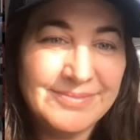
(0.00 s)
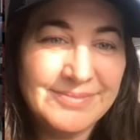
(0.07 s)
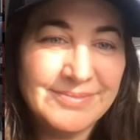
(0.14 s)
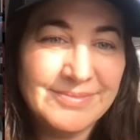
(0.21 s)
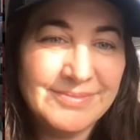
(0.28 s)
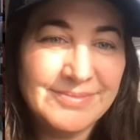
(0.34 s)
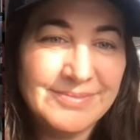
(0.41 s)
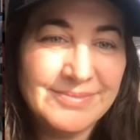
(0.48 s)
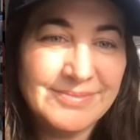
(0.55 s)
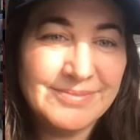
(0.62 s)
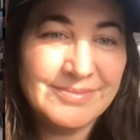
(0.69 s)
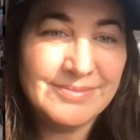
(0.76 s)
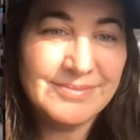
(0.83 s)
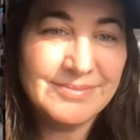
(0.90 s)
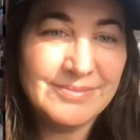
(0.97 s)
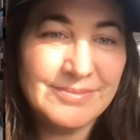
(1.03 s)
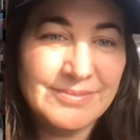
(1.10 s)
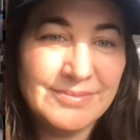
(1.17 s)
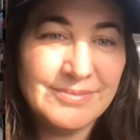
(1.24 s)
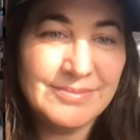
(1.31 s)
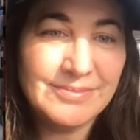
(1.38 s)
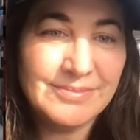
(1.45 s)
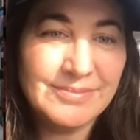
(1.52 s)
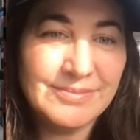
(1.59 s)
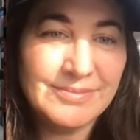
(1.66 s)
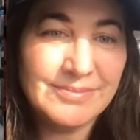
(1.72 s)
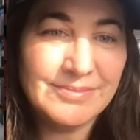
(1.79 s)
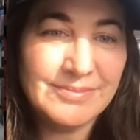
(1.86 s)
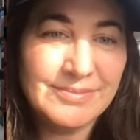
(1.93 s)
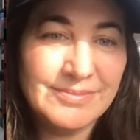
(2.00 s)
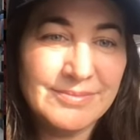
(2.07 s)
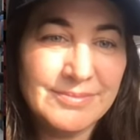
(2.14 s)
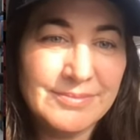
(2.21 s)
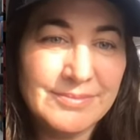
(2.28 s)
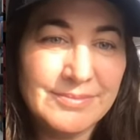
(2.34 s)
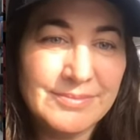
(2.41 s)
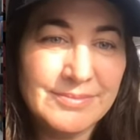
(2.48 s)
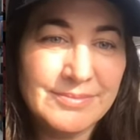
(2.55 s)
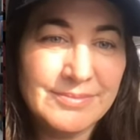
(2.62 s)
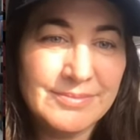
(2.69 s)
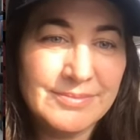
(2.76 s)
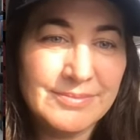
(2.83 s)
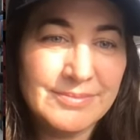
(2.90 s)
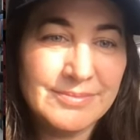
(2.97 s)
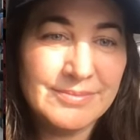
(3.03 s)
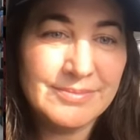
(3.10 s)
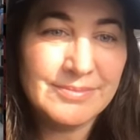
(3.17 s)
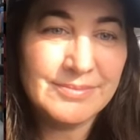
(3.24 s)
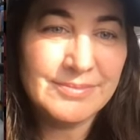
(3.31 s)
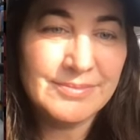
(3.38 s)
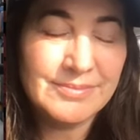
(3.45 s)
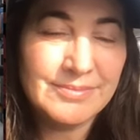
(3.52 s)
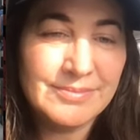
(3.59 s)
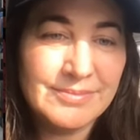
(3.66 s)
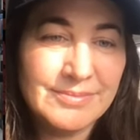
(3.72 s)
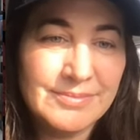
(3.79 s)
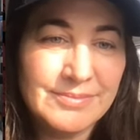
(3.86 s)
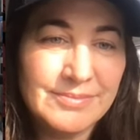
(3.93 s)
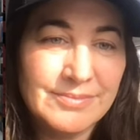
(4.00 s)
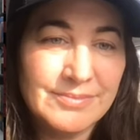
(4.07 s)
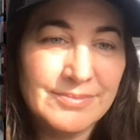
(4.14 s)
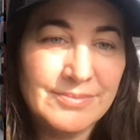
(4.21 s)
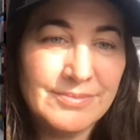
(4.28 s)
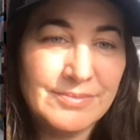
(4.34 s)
(not speaking)